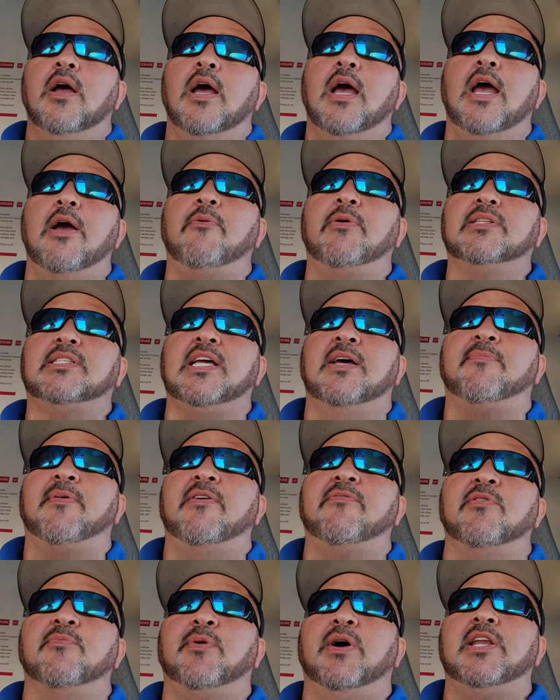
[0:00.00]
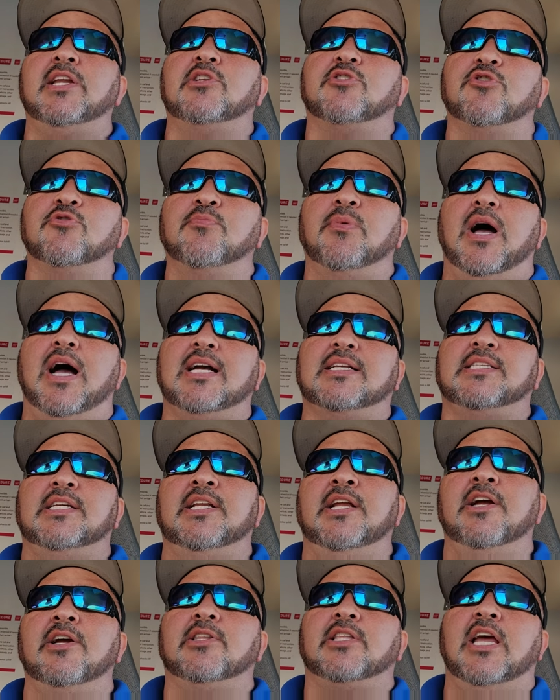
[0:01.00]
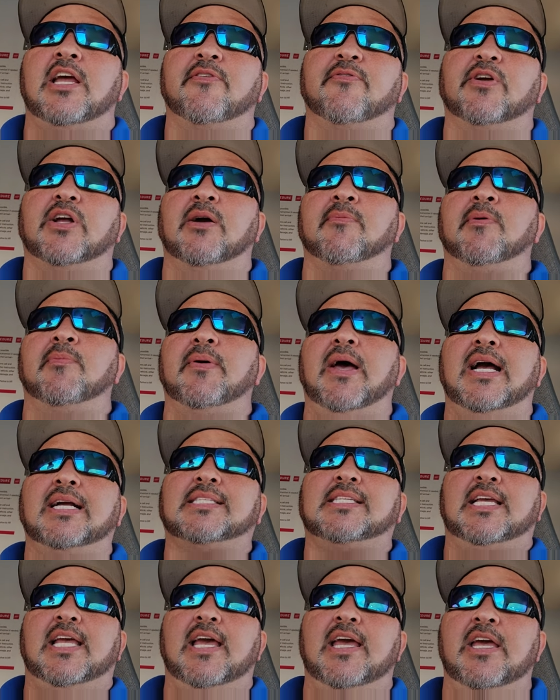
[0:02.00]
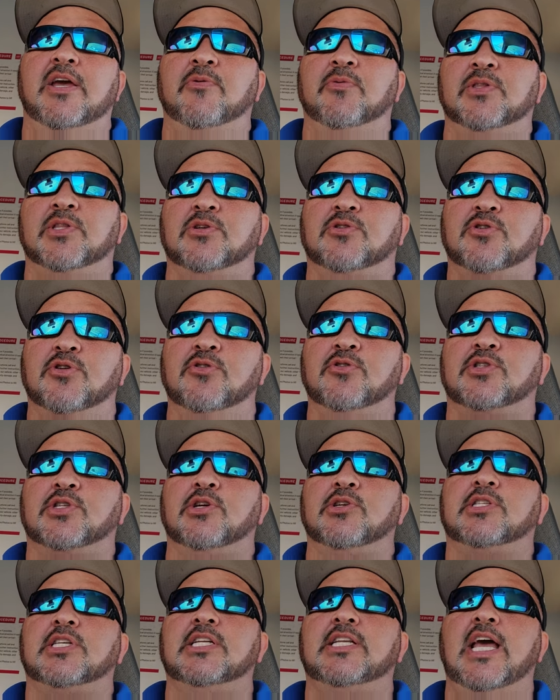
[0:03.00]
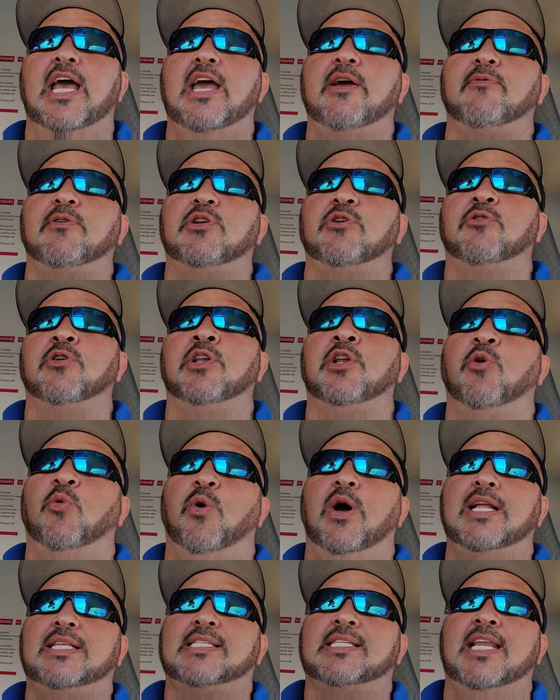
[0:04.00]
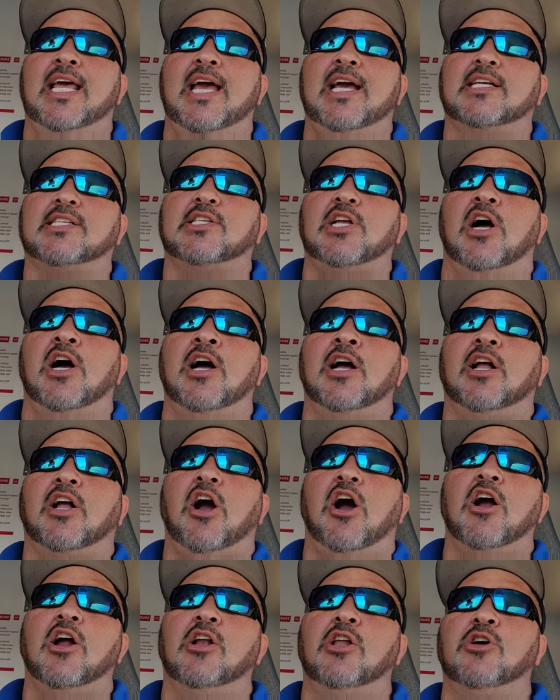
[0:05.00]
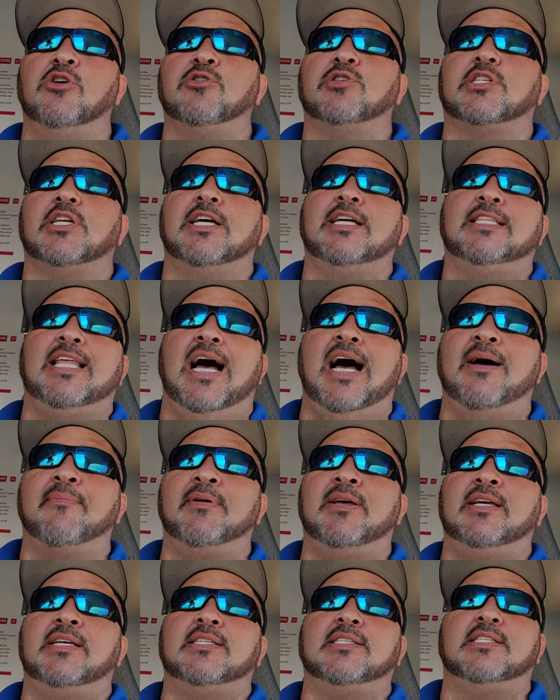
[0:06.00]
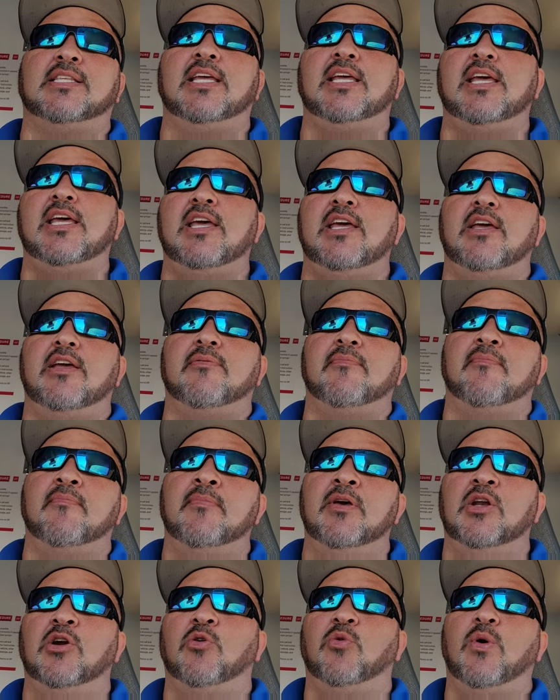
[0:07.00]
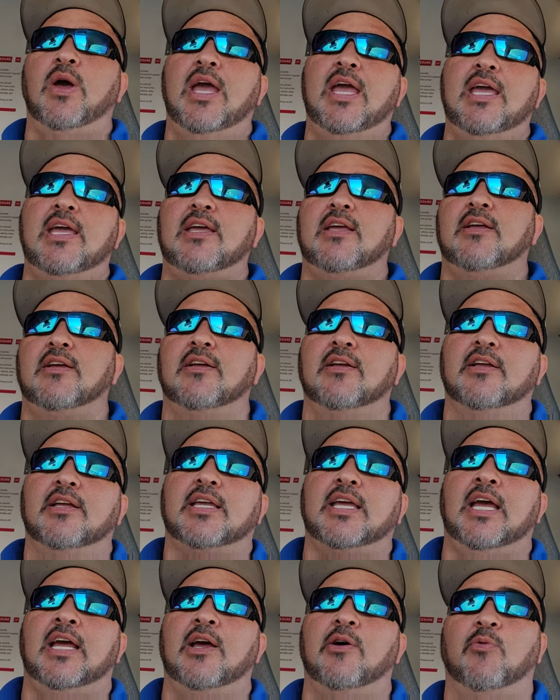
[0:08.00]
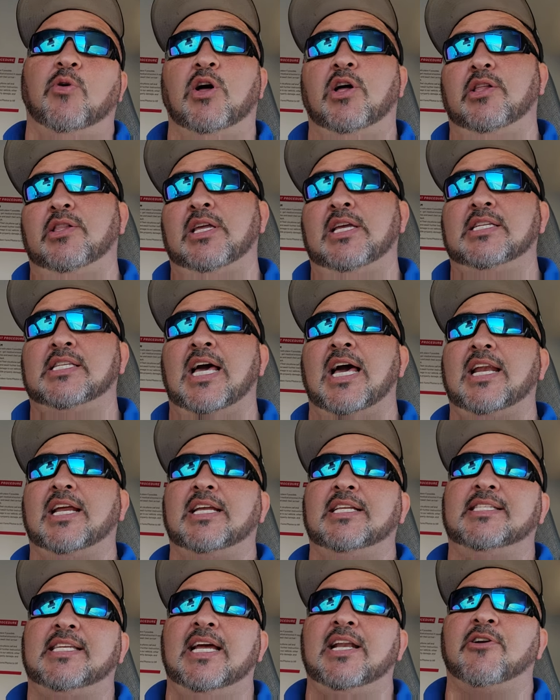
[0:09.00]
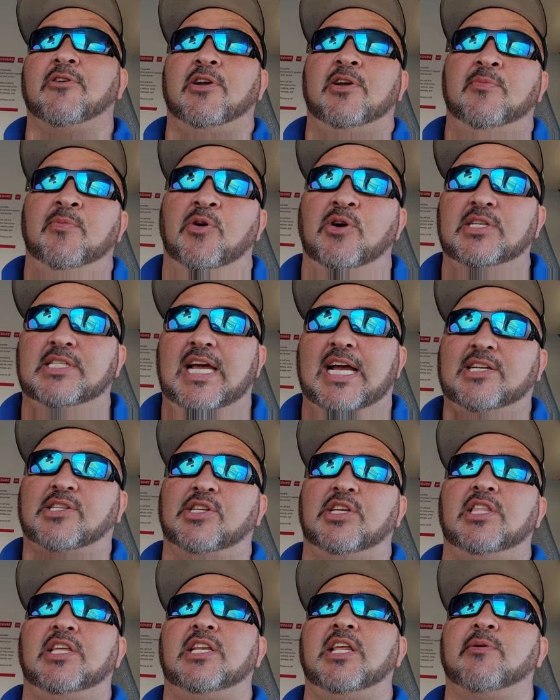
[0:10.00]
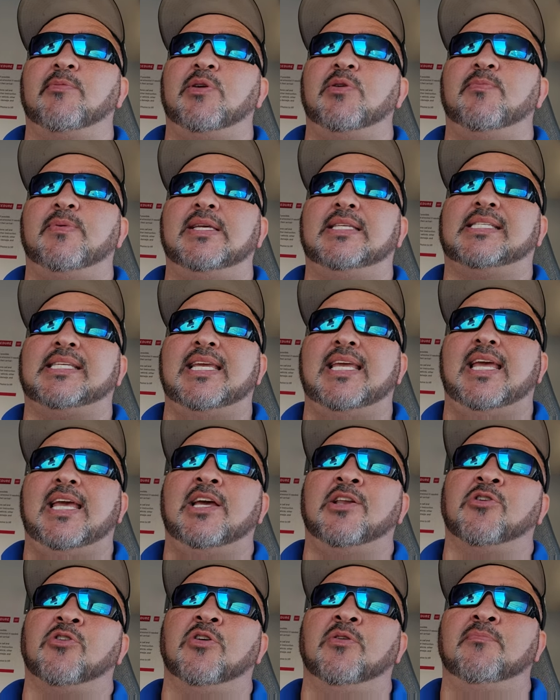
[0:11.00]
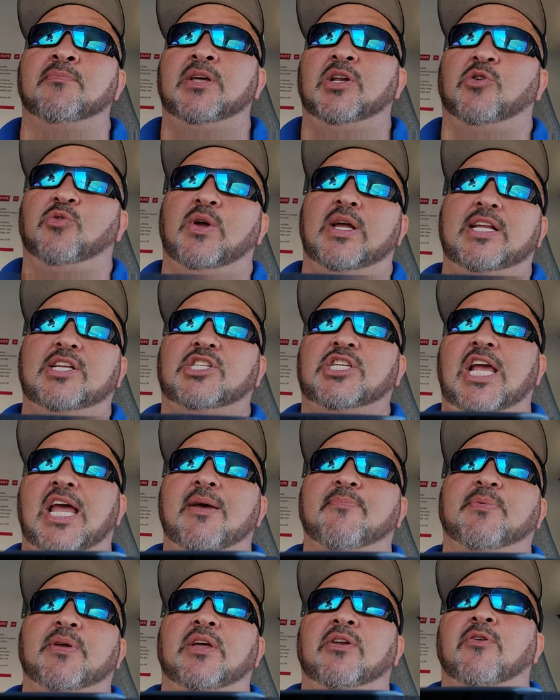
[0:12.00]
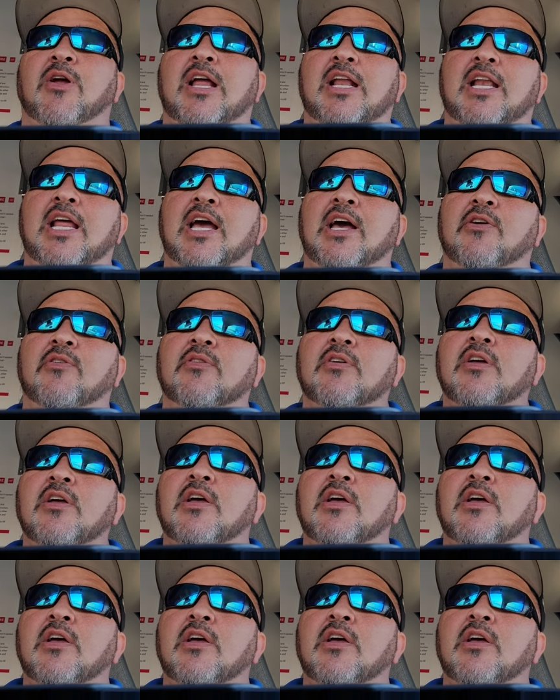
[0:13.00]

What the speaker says: Hey, what's up, everybody? True Boxing here. Thank you for coming back to Get Hit with the Truth. So today we're doing the What's Next on Carlos Adames, the middleweight. Well, he's not a contender anymore. He's actually the WBC interim middleweight champion right now.